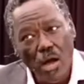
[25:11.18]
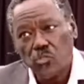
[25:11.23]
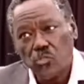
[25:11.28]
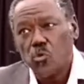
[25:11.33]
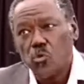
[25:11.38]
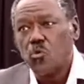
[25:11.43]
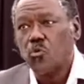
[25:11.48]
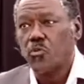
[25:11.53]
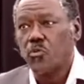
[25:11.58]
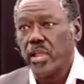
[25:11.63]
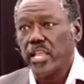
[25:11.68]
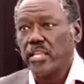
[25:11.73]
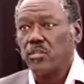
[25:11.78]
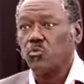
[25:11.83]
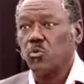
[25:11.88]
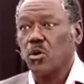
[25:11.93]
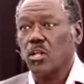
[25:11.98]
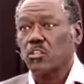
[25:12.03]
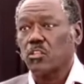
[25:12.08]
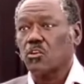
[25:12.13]
who create
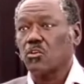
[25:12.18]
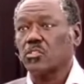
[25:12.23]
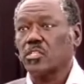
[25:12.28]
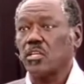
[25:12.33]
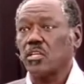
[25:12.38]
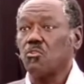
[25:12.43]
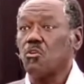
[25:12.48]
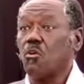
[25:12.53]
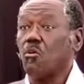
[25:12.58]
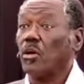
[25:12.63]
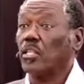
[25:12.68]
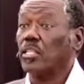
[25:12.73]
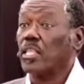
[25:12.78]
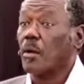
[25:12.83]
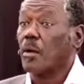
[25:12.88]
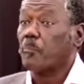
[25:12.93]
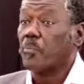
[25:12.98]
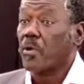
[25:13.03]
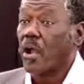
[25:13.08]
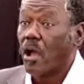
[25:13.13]
wealth, because they know what their
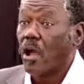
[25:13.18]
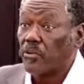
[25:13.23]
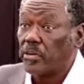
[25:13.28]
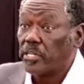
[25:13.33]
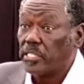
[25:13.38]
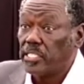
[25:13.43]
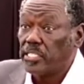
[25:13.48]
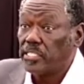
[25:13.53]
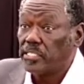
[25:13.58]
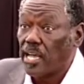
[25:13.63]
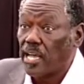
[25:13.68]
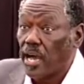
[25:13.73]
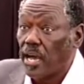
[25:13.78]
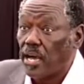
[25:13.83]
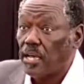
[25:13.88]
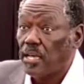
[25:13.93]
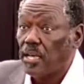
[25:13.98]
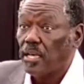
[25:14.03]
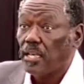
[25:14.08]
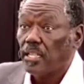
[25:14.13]
priorities are.
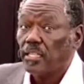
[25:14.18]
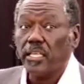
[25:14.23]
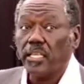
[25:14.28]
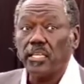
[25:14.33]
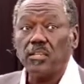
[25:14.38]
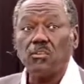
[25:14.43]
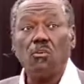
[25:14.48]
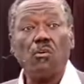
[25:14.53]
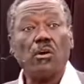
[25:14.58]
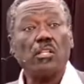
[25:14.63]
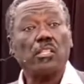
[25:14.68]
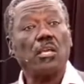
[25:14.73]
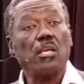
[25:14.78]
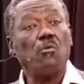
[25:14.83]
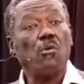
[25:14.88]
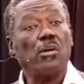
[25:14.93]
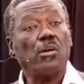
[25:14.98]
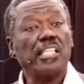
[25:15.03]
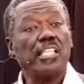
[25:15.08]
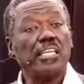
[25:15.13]
They know what they
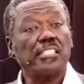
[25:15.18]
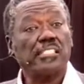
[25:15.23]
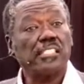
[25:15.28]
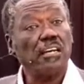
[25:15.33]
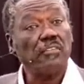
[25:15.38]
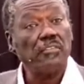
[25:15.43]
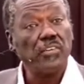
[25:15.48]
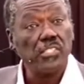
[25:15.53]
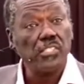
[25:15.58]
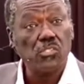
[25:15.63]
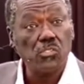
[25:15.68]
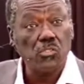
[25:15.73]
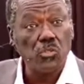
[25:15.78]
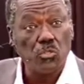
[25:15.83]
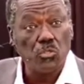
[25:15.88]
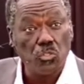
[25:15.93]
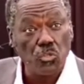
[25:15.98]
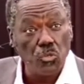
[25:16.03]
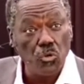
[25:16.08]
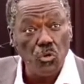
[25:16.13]
want their servants to
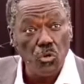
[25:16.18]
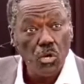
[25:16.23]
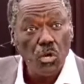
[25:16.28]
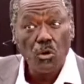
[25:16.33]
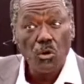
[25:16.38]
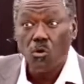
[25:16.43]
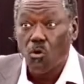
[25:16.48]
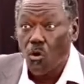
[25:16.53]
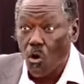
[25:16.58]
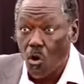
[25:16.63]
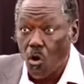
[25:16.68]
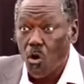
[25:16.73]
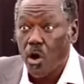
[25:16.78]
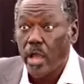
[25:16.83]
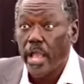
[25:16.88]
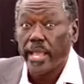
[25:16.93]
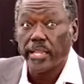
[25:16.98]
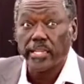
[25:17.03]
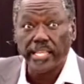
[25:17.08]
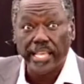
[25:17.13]
do. Go
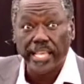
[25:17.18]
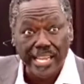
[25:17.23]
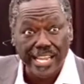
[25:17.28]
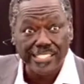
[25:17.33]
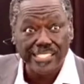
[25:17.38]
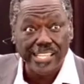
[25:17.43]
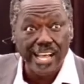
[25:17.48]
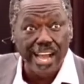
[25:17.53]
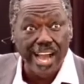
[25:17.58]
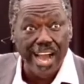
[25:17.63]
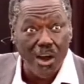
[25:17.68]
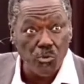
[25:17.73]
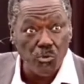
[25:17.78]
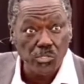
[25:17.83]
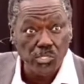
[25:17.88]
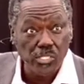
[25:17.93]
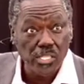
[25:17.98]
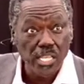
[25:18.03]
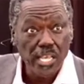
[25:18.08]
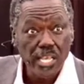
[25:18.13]
and get us a
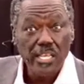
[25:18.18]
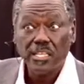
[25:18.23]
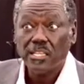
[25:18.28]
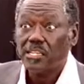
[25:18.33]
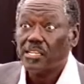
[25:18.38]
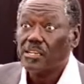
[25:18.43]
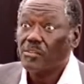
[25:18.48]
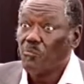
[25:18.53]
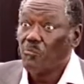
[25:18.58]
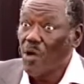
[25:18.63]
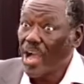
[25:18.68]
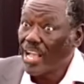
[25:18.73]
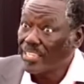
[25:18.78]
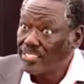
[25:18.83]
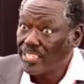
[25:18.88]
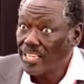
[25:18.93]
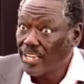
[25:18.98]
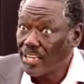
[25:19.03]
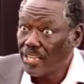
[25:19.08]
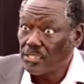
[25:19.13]
house.
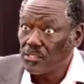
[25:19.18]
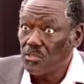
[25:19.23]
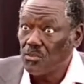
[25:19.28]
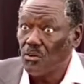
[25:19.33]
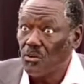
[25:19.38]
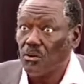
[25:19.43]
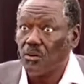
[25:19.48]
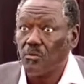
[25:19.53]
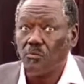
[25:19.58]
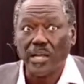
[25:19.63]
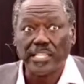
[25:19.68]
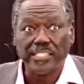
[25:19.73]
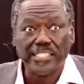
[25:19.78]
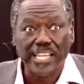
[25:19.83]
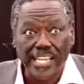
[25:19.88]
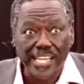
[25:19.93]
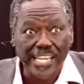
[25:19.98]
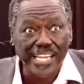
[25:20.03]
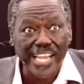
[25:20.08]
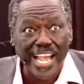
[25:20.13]
Wachana
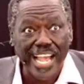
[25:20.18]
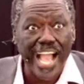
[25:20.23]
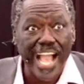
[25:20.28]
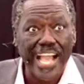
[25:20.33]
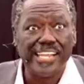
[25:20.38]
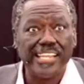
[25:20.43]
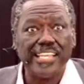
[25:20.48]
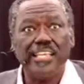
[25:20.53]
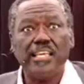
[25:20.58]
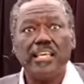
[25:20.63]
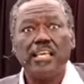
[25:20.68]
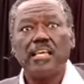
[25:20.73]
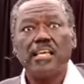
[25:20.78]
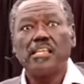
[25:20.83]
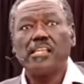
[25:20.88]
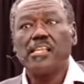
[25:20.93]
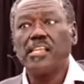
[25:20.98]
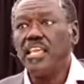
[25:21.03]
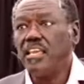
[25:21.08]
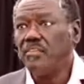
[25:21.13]
na gari.
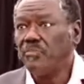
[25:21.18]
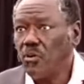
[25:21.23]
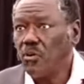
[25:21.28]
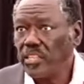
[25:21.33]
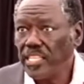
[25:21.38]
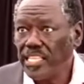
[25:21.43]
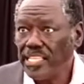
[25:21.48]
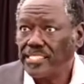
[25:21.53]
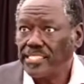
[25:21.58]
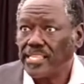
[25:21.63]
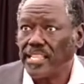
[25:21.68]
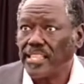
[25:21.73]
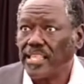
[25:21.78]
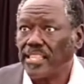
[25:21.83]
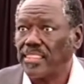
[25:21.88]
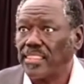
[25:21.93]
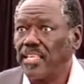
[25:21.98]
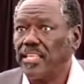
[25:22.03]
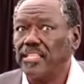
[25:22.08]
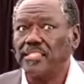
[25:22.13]
Leave all these other
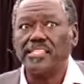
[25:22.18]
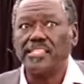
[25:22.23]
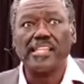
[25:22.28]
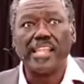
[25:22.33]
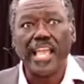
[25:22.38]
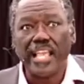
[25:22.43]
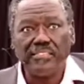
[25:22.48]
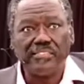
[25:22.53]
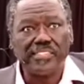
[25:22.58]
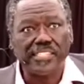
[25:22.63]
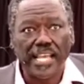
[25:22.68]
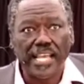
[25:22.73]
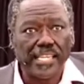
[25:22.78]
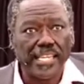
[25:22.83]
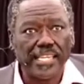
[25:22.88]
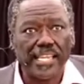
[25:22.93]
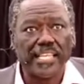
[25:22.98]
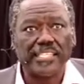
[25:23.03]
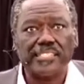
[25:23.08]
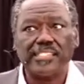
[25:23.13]
things, the lifestyle and
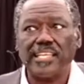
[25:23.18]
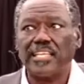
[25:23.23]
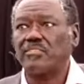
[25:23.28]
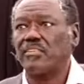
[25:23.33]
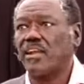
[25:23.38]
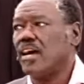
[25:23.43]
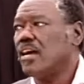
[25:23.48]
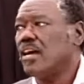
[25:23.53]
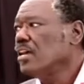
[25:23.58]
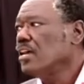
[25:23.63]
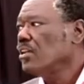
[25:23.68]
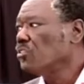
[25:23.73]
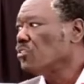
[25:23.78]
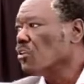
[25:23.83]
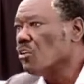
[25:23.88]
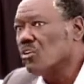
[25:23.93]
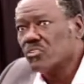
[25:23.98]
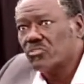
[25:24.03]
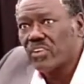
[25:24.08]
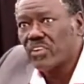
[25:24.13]
etc.
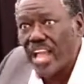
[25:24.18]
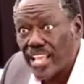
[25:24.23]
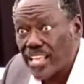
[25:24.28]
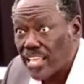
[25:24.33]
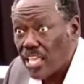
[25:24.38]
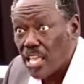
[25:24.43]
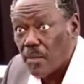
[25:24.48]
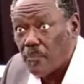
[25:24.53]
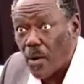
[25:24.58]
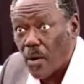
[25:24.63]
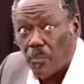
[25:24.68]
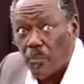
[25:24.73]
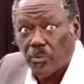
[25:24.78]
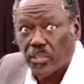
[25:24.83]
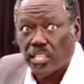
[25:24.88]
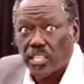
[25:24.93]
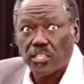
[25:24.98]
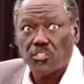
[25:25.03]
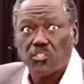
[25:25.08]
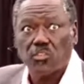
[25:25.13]
Don't try and keep up with
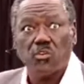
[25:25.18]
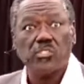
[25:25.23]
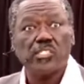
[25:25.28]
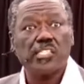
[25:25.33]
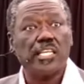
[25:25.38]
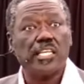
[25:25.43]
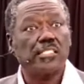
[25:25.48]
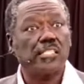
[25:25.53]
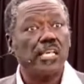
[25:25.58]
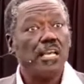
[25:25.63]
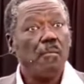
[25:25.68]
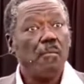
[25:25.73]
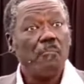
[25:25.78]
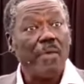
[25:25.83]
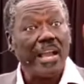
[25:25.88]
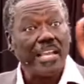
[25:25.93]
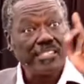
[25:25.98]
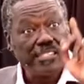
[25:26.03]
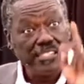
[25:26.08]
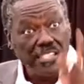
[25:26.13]
the Joneses. My
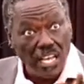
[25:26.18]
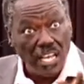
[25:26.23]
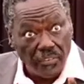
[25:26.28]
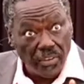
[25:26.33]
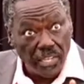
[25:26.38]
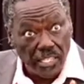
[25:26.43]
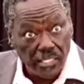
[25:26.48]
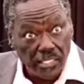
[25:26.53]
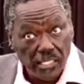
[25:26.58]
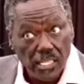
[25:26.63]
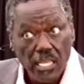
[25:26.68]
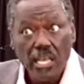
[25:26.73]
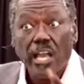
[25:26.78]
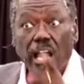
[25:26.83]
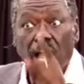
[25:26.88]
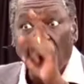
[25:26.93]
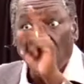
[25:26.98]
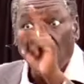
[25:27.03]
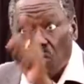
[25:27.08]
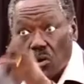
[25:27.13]
servants,
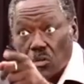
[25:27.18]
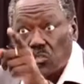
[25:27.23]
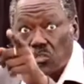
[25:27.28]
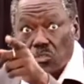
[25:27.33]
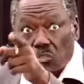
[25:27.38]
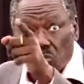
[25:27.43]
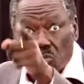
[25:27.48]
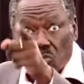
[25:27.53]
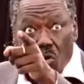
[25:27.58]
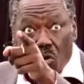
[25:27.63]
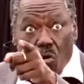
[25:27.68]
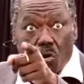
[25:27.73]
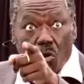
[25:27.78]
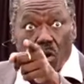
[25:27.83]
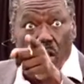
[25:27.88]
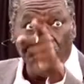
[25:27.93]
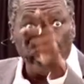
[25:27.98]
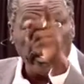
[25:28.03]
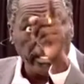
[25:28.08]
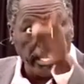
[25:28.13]
I want you to go
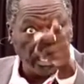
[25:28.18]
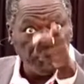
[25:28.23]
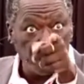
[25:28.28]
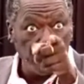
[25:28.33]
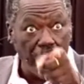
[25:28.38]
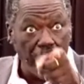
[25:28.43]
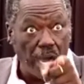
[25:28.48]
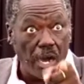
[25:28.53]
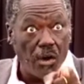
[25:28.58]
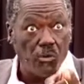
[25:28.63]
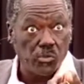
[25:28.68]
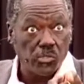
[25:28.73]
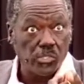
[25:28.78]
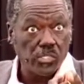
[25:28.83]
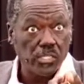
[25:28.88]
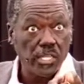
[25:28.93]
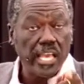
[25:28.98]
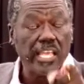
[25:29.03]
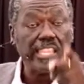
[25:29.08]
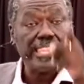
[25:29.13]
and get me a house.
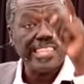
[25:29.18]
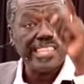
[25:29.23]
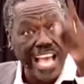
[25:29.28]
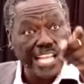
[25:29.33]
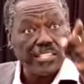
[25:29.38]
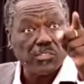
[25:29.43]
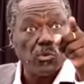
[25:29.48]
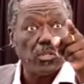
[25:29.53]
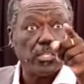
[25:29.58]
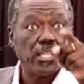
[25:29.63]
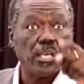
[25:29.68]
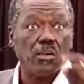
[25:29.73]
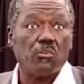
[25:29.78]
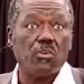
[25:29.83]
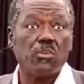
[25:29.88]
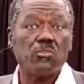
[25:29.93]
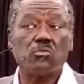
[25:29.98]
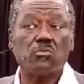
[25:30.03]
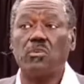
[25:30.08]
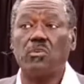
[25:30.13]
And that's what they're going
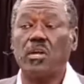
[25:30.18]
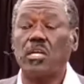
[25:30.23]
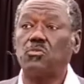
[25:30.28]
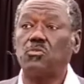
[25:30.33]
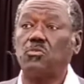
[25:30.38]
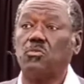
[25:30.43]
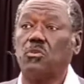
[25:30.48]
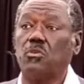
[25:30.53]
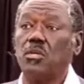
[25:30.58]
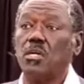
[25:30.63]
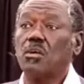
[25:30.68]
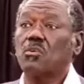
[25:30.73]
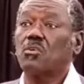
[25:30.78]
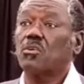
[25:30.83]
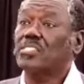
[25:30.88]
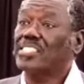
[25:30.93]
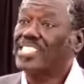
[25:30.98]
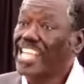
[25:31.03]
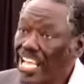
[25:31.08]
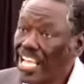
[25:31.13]
to go and do,
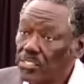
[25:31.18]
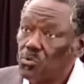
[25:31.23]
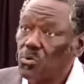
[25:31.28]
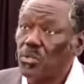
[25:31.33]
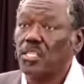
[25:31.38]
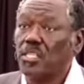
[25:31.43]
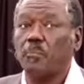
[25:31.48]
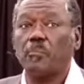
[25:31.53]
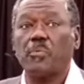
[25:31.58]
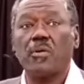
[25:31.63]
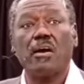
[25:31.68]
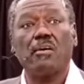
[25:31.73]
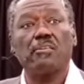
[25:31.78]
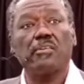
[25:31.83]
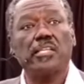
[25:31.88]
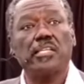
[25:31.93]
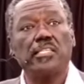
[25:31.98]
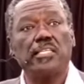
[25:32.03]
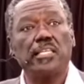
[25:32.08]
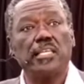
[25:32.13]
because that's what the
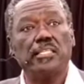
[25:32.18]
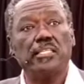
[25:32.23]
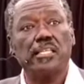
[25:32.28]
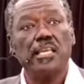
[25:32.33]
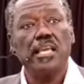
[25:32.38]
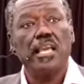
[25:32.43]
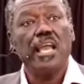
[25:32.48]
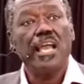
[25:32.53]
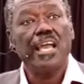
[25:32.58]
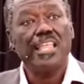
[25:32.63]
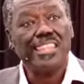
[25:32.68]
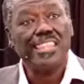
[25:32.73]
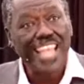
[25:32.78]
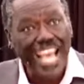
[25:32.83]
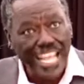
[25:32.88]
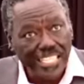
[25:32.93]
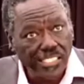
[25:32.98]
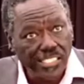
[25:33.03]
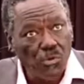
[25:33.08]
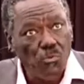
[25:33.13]
priority is. And
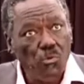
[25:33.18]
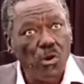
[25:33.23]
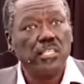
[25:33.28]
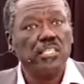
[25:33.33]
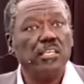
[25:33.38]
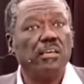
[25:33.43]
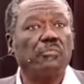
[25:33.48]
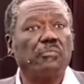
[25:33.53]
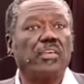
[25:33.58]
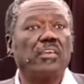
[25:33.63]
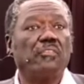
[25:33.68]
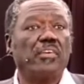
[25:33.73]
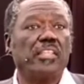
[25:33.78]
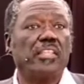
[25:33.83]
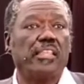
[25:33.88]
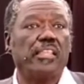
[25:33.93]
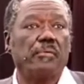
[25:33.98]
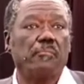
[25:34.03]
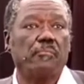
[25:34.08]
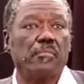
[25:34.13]
that's the work you've given them.